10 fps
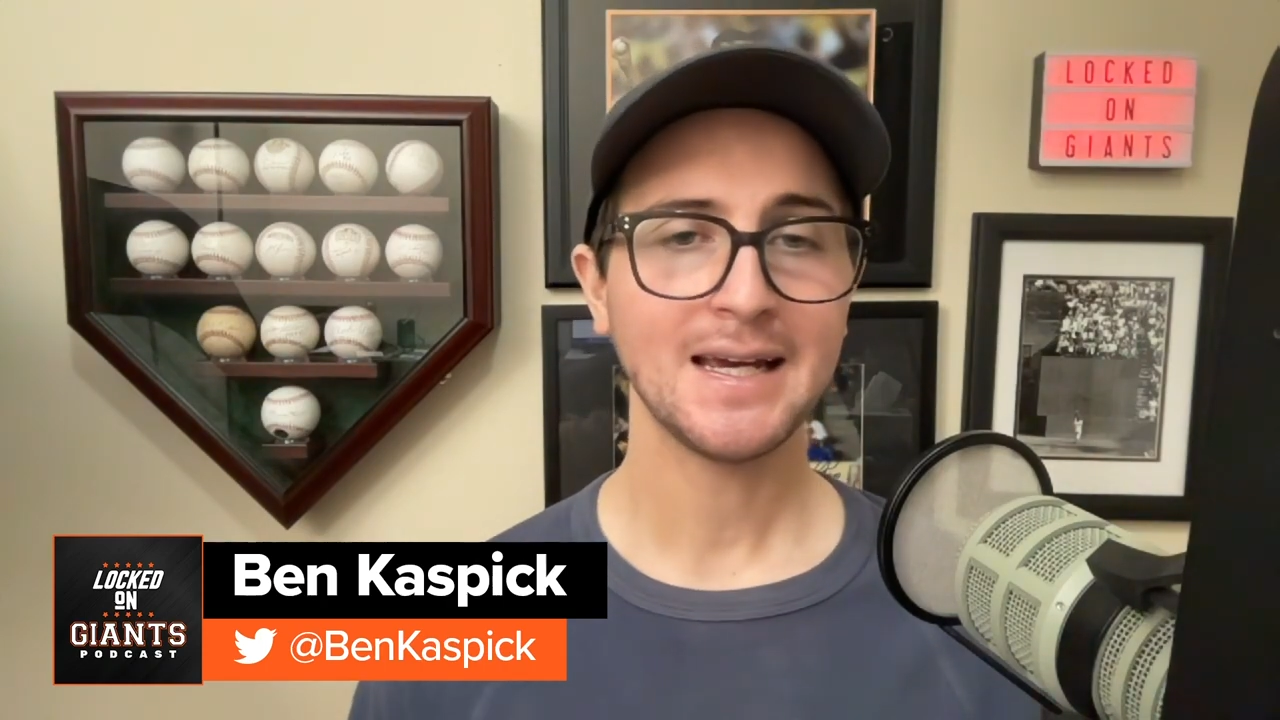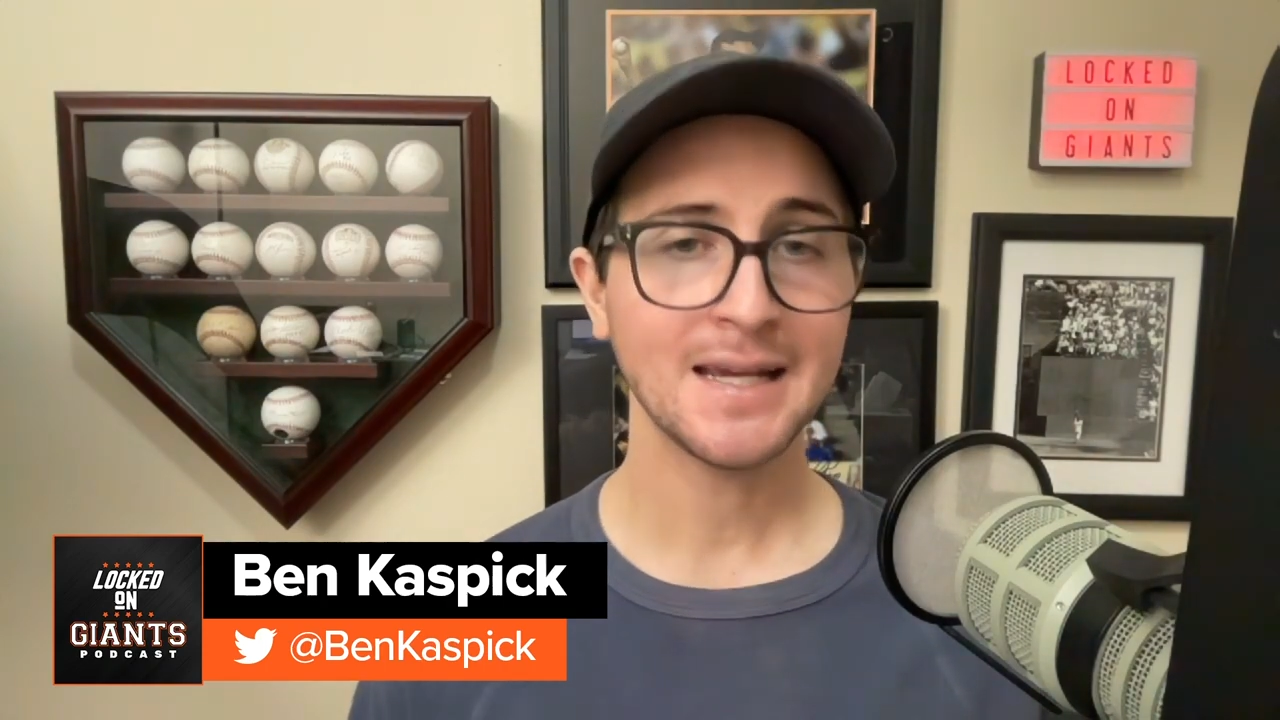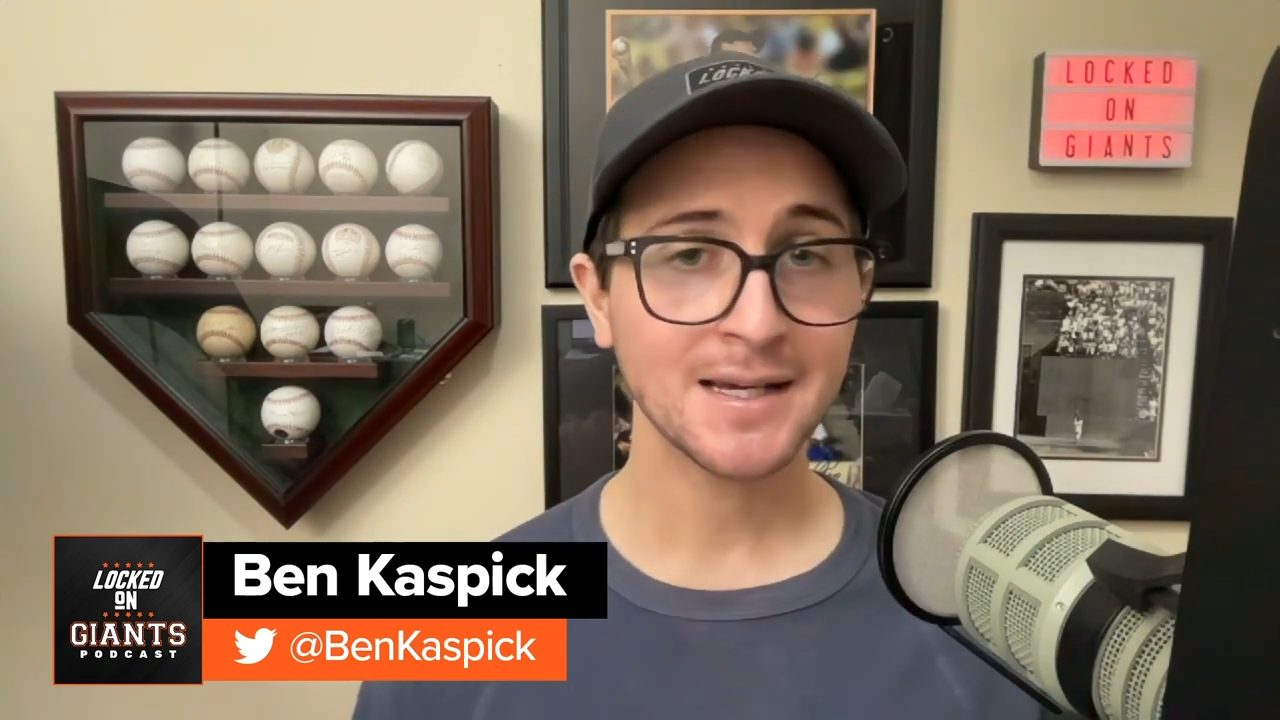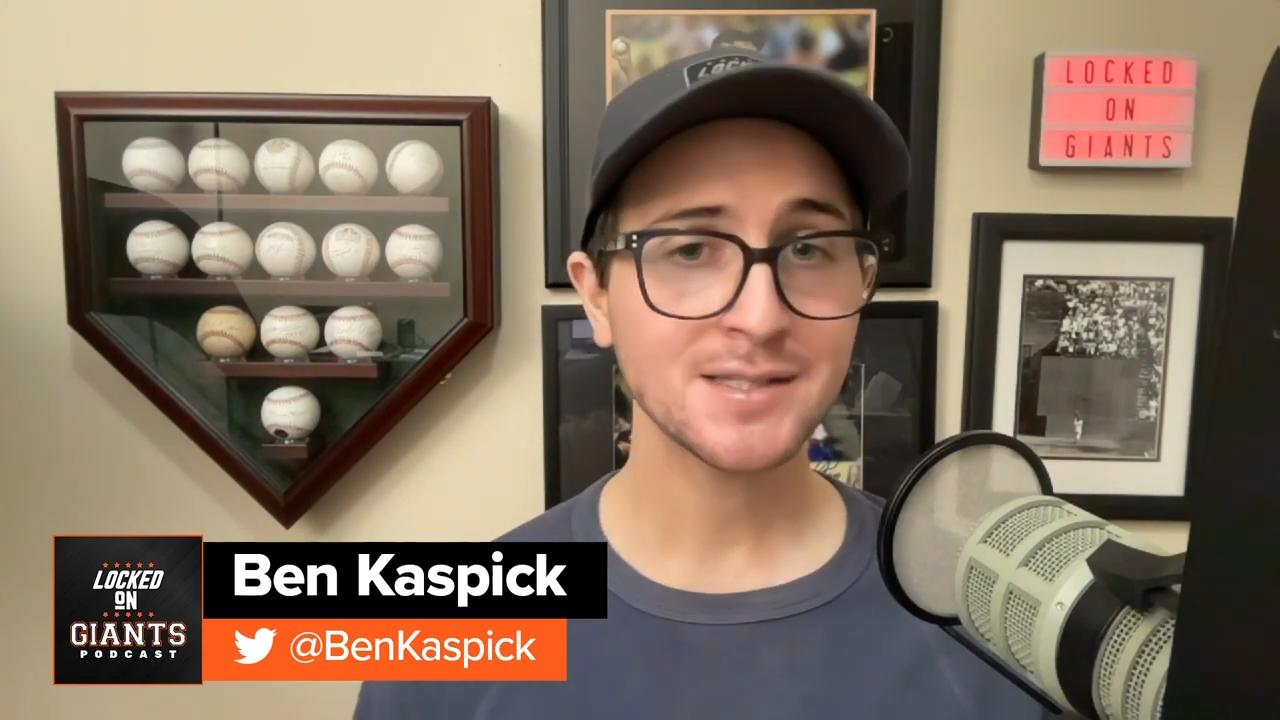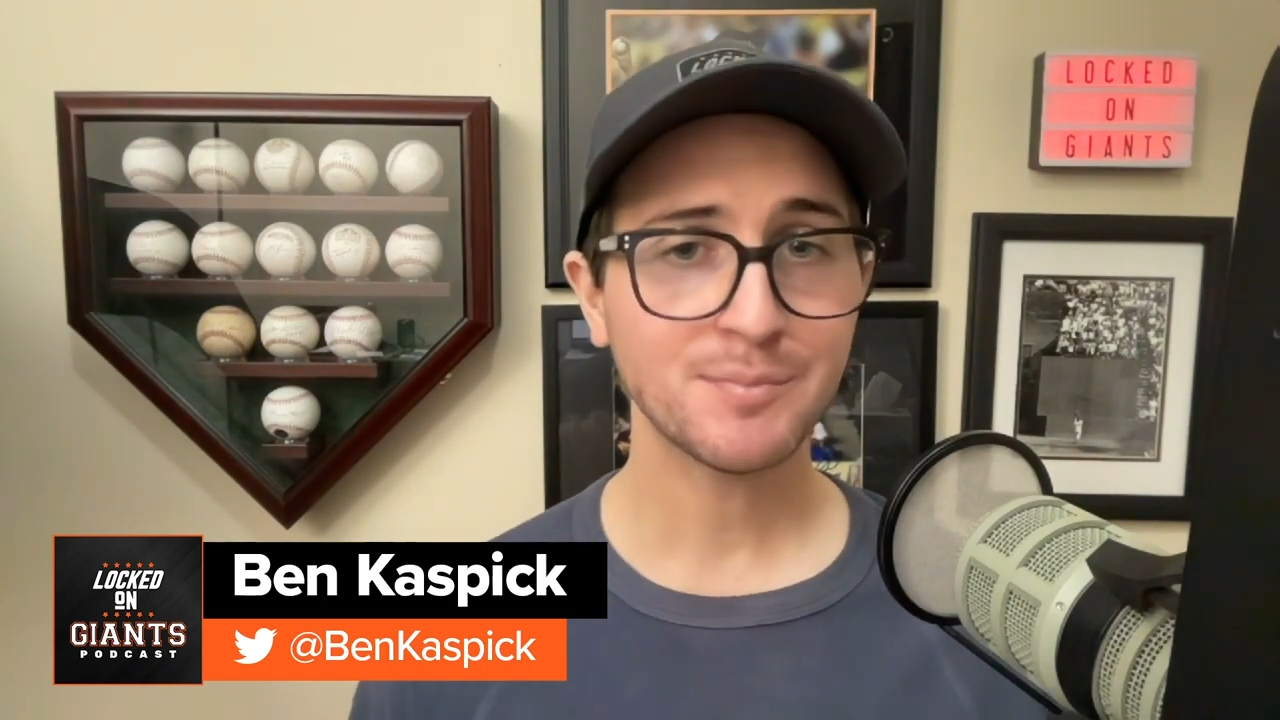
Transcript: and